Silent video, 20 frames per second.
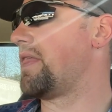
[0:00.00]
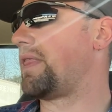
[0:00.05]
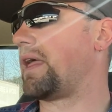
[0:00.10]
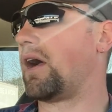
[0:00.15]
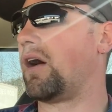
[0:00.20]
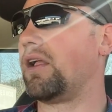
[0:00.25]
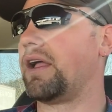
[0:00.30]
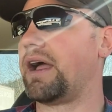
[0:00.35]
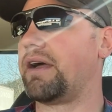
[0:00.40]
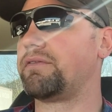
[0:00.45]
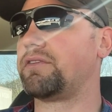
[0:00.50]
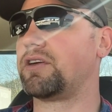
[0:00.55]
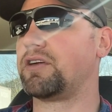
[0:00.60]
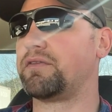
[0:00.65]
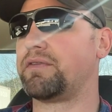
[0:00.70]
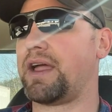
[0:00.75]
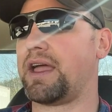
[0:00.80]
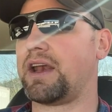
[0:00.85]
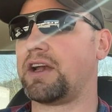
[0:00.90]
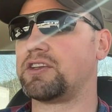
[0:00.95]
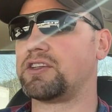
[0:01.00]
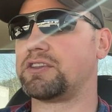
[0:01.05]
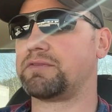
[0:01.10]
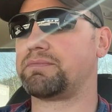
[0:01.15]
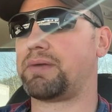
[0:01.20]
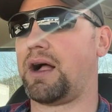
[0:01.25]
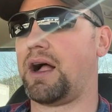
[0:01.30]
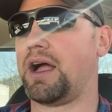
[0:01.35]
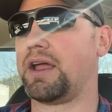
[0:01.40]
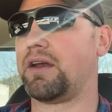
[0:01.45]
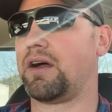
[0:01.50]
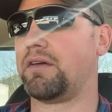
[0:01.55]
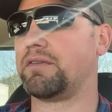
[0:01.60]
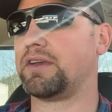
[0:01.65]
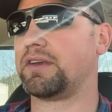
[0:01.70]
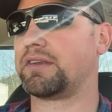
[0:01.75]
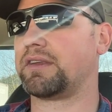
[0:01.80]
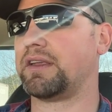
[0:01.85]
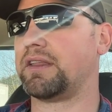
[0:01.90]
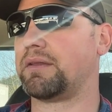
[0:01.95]
They all have their advantages. Pine,
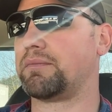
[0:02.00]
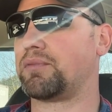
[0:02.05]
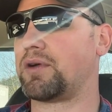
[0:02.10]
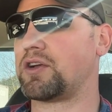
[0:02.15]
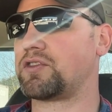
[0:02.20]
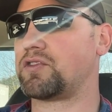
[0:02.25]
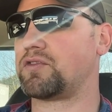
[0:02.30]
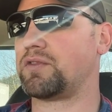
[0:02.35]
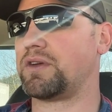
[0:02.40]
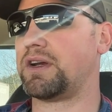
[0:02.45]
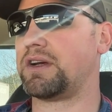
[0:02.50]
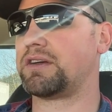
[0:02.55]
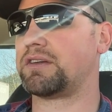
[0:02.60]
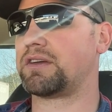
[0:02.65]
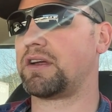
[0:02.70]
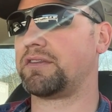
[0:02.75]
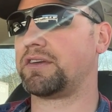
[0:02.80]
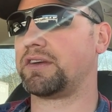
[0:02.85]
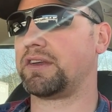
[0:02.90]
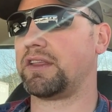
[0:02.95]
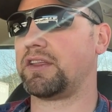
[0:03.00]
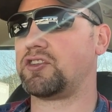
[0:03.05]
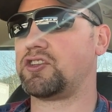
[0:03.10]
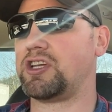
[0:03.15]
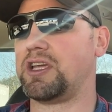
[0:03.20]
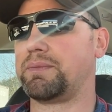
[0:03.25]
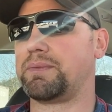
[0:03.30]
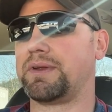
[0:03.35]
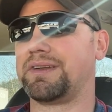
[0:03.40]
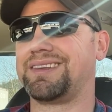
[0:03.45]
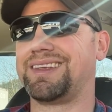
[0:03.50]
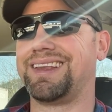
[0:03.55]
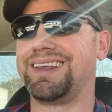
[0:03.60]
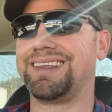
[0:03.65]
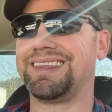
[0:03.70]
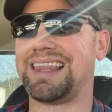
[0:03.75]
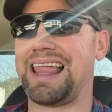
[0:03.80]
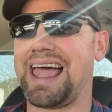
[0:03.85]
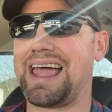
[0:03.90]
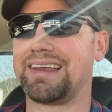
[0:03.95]
obviously, the pressure treated is obviously the cheapest.
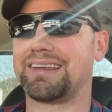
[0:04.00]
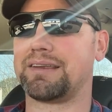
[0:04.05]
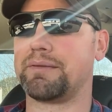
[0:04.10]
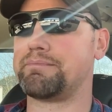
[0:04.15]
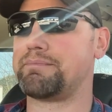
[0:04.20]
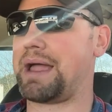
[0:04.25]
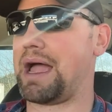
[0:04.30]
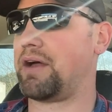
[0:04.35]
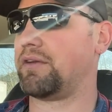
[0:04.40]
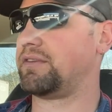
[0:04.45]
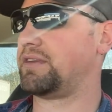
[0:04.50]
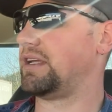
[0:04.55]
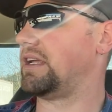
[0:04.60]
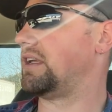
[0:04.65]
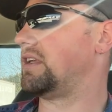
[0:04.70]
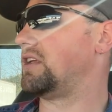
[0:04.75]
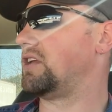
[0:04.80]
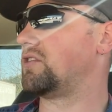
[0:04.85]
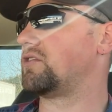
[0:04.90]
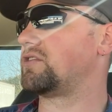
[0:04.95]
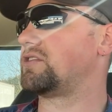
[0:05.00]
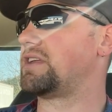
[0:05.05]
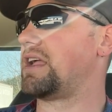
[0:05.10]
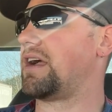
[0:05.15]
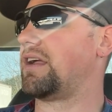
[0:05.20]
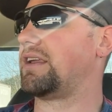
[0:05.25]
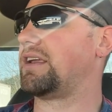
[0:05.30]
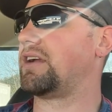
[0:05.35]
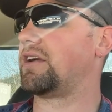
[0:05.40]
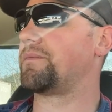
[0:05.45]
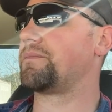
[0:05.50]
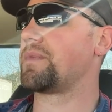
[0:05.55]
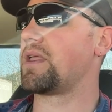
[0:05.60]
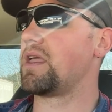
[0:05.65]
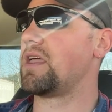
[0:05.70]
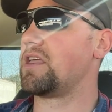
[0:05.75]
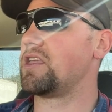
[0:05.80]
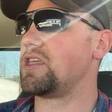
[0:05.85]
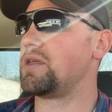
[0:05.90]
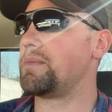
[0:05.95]
It lasts about 10 years down here.
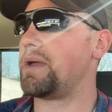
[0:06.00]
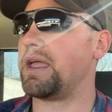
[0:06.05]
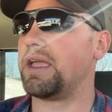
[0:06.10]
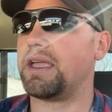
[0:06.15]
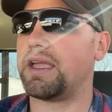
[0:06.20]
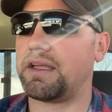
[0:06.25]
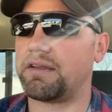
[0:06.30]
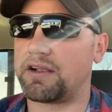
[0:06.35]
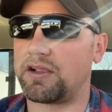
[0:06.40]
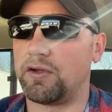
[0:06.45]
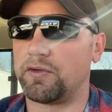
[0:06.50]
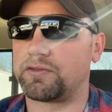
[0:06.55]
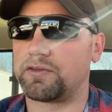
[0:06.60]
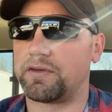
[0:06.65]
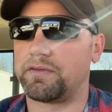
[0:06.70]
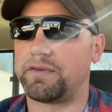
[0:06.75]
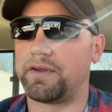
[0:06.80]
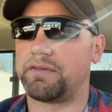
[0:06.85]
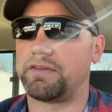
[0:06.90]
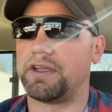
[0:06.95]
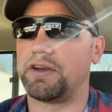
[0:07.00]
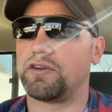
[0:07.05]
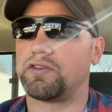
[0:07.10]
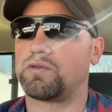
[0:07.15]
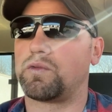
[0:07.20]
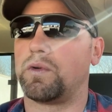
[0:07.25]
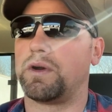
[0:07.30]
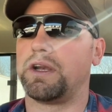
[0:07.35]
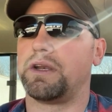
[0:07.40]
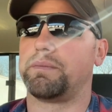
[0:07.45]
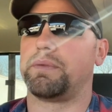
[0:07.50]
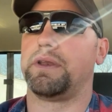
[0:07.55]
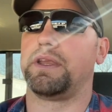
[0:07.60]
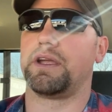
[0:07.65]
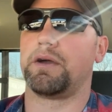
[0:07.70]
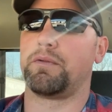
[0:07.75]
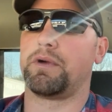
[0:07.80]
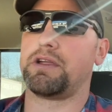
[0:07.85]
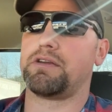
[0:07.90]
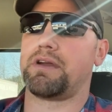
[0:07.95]
You may get closer to 15 or 20,
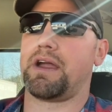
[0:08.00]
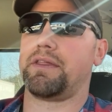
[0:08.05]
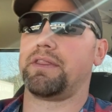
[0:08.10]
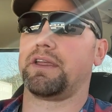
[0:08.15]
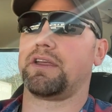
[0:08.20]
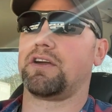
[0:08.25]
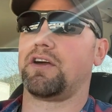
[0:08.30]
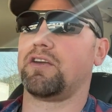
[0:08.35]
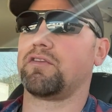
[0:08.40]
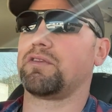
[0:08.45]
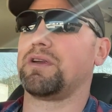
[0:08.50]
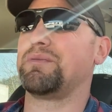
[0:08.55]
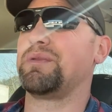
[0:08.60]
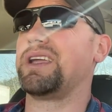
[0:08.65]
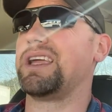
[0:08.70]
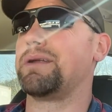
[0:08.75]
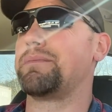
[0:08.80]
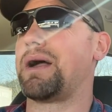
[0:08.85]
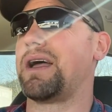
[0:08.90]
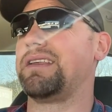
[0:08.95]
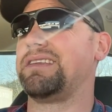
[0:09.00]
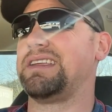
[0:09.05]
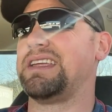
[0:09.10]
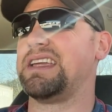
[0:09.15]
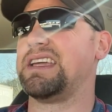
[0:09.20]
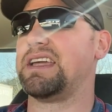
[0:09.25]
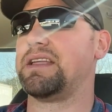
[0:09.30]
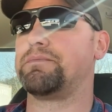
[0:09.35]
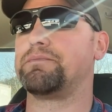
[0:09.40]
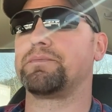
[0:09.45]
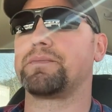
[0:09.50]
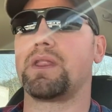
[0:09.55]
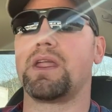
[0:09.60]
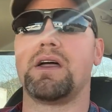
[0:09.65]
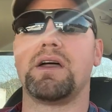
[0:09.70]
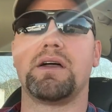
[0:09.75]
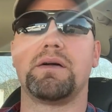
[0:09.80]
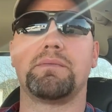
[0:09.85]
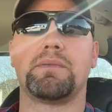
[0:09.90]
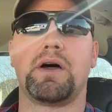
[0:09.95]
depending on where you're at in the country. We get about 10,
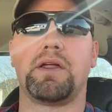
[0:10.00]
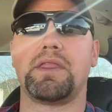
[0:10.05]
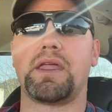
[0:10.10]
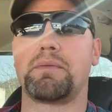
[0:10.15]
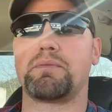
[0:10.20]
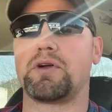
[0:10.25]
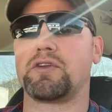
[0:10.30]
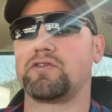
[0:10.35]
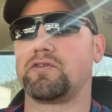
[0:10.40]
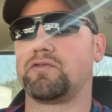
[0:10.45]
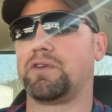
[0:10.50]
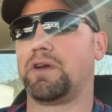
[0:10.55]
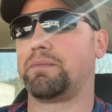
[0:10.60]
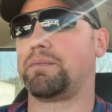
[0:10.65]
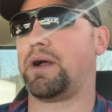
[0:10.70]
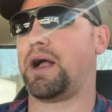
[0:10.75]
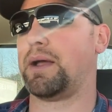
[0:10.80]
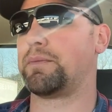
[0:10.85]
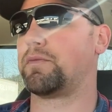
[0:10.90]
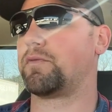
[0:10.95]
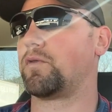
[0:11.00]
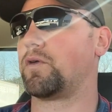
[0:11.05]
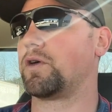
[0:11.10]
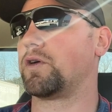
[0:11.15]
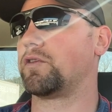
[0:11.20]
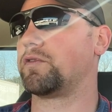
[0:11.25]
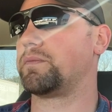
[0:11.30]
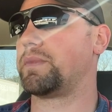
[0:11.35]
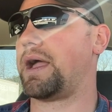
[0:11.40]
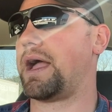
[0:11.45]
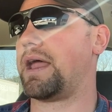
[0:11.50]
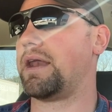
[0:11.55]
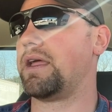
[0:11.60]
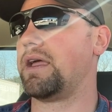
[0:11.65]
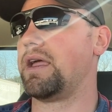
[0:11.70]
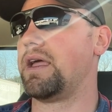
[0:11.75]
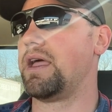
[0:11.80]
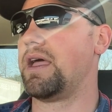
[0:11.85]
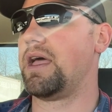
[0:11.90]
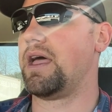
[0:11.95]
on that pressure treated pine before it goes bad.
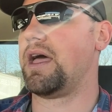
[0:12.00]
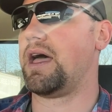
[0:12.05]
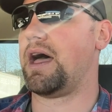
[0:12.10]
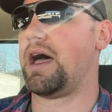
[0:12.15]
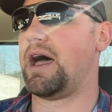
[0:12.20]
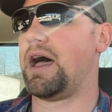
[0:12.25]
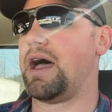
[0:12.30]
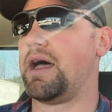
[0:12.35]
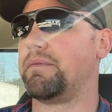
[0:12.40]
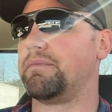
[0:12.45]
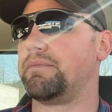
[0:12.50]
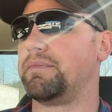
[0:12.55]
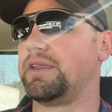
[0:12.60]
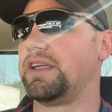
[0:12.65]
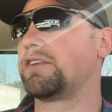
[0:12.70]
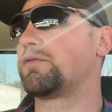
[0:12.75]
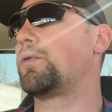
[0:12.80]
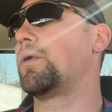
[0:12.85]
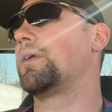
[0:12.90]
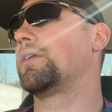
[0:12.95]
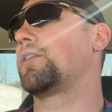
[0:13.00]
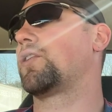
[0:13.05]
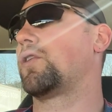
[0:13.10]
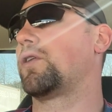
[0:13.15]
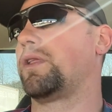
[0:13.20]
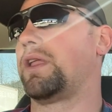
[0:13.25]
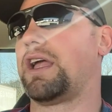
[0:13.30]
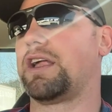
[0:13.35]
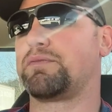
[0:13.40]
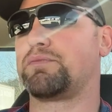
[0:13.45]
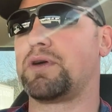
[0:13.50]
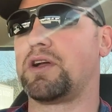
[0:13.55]
This one currently has